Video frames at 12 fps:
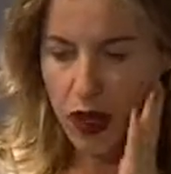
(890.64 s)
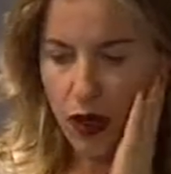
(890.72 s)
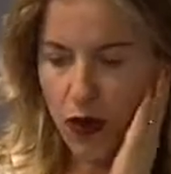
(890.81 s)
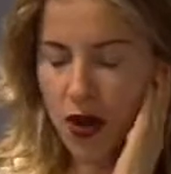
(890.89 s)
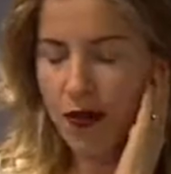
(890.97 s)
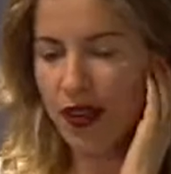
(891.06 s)

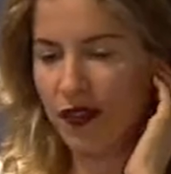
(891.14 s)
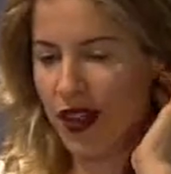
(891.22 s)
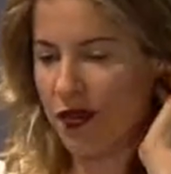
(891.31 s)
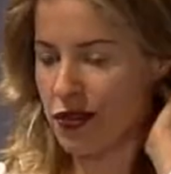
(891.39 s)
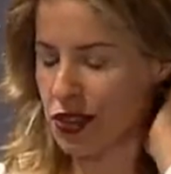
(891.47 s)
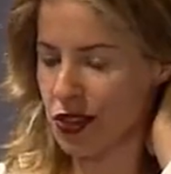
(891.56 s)
one of my
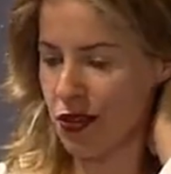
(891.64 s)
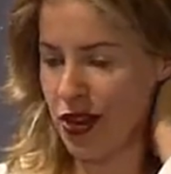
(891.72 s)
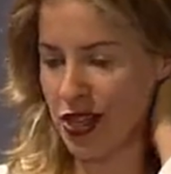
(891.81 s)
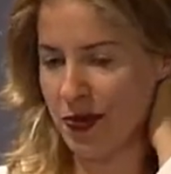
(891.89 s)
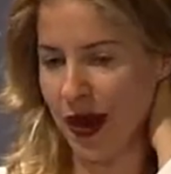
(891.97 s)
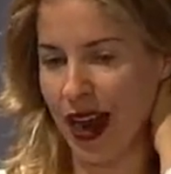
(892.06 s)
favorite
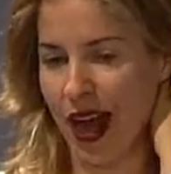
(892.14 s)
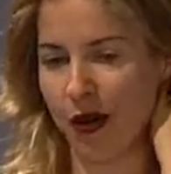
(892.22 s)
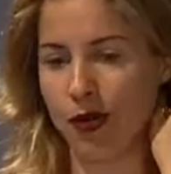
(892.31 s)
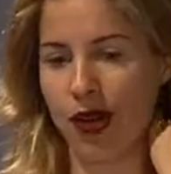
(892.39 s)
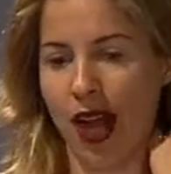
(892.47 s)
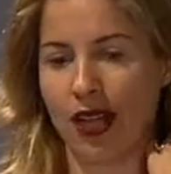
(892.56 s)
stories about
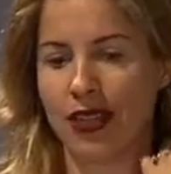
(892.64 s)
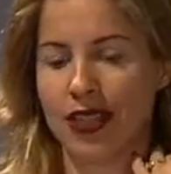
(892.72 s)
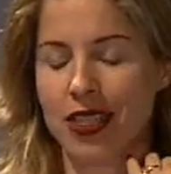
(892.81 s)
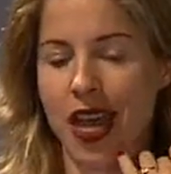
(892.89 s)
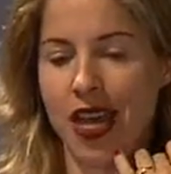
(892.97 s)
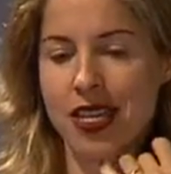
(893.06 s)
Albert
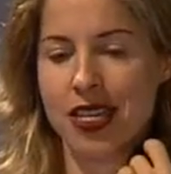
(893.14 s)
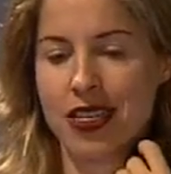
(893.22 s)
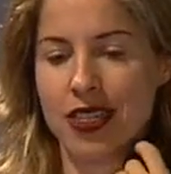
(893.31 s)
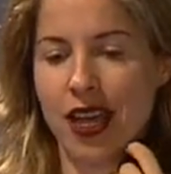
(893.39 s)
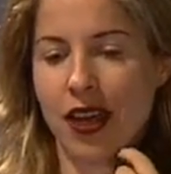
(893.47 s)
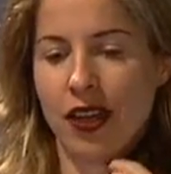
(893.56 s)
Einstein is
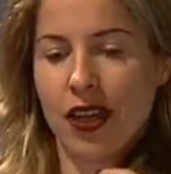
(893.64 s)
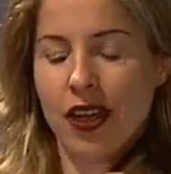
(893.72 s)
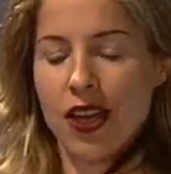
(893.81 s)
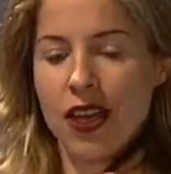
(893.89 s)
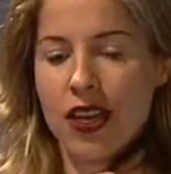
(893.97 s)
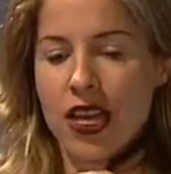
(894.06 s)
that
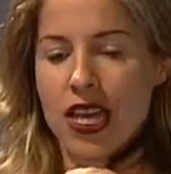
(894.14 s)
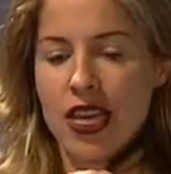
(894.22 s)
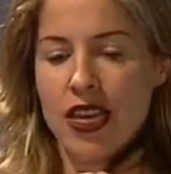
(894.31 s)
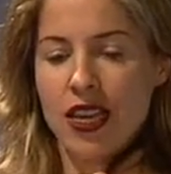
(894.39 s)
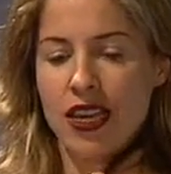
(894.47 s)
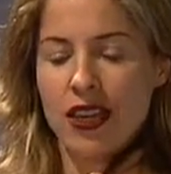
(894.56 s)

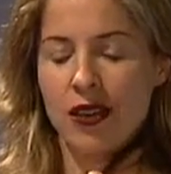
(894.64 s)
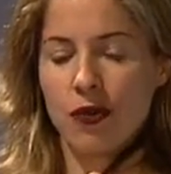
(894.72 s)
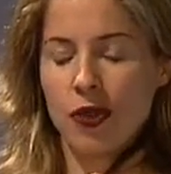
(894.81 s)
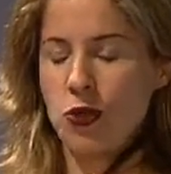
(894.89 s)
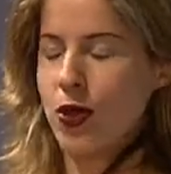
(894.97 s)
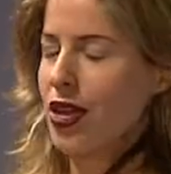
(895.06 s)
he
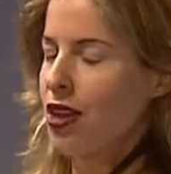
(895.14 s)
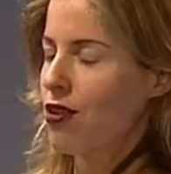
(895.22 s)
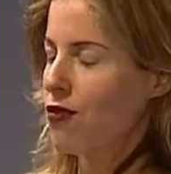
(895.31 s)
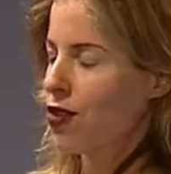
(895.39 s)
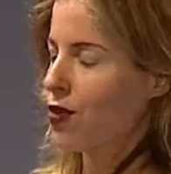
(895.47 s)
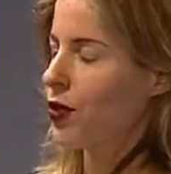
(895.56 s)
was being
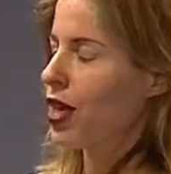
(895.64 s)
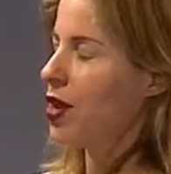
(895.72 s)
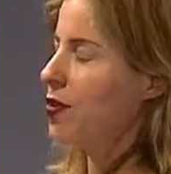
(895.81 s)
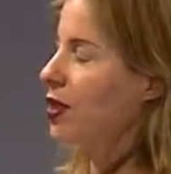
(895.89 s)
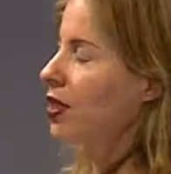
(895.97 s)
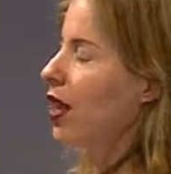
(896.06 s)
interviewed when he
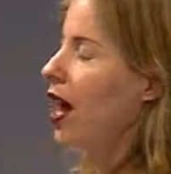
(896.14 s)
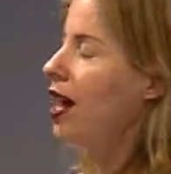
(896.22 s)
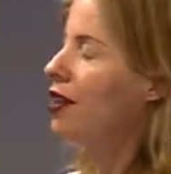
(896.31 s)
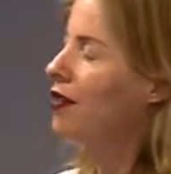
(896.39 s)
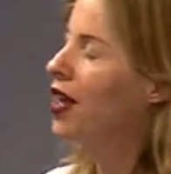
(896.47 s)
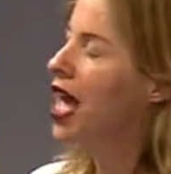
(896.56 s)
was
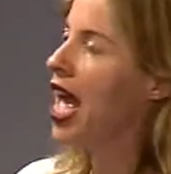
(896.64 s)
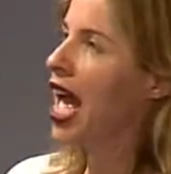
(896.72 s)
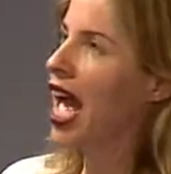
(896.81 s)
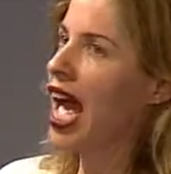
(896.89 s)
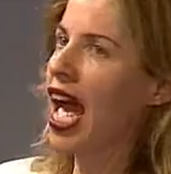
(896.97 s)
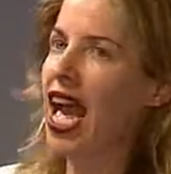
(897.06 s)
alive.
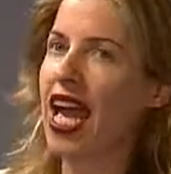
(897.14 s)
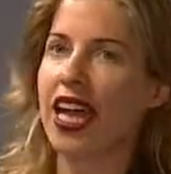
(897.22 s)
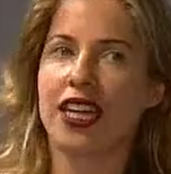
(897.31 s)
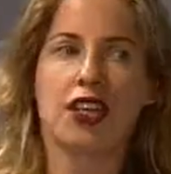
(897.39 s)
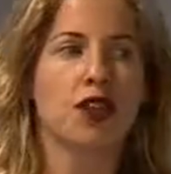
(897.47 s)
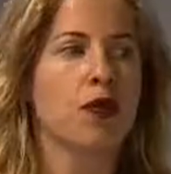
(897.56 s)

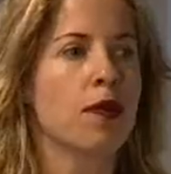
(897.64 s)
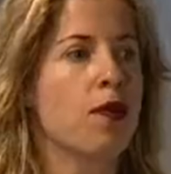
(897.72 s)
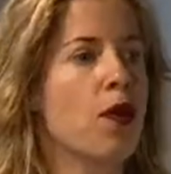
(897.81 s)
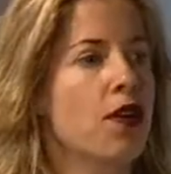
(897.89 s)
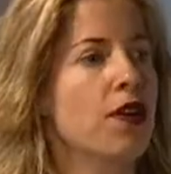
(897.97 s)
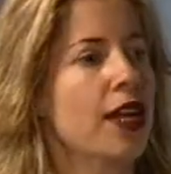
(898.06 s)
And the
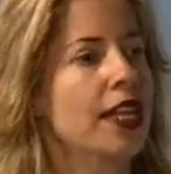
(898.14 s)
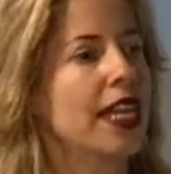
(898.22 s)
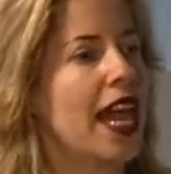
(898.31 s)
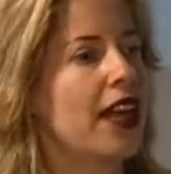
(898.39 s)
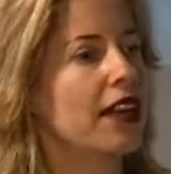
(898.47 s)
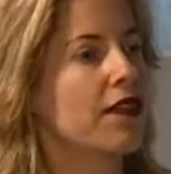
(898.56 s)
reporter at
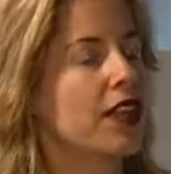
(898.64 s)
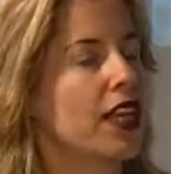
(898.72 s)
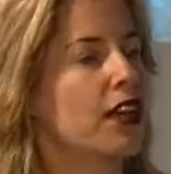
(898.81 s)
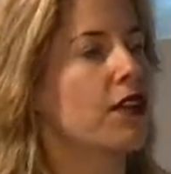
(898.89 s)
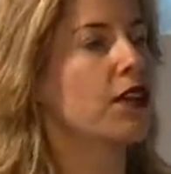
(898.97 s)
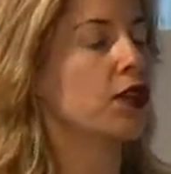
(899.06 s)
the end of the
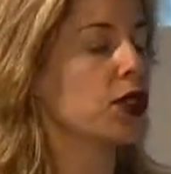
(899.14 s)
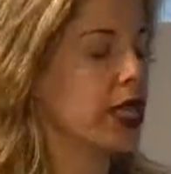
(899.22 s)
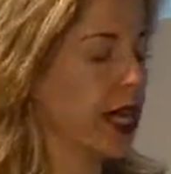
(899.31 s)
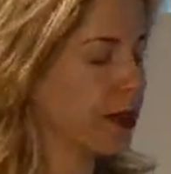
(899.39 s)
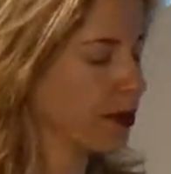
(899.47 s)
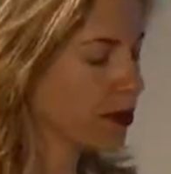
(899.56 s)
interview
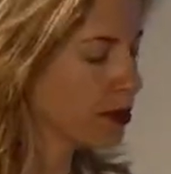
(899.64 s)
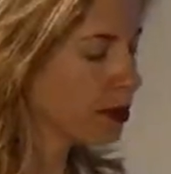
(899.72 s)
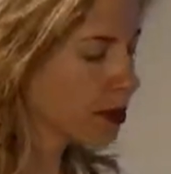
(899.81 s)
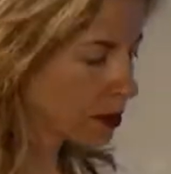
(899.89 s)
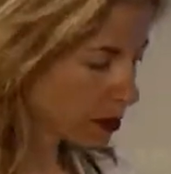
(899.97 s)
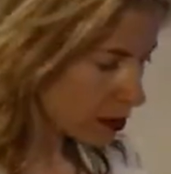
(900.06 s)
said,
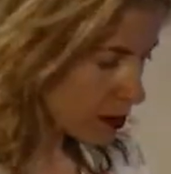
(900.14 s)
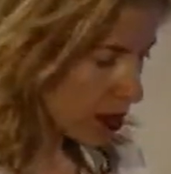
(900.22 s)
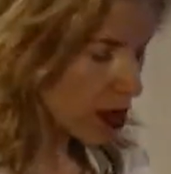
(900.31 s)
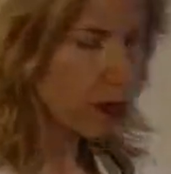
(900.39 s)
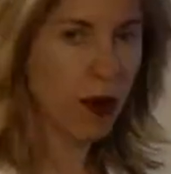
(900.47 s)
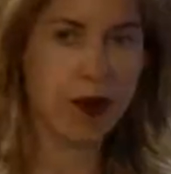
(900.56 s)

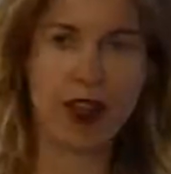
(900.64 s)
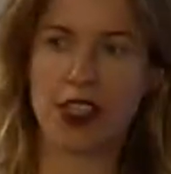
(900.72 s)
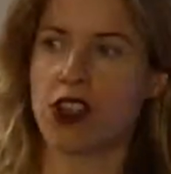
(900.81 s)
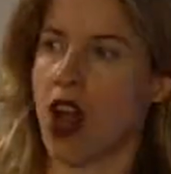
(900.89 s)
Professor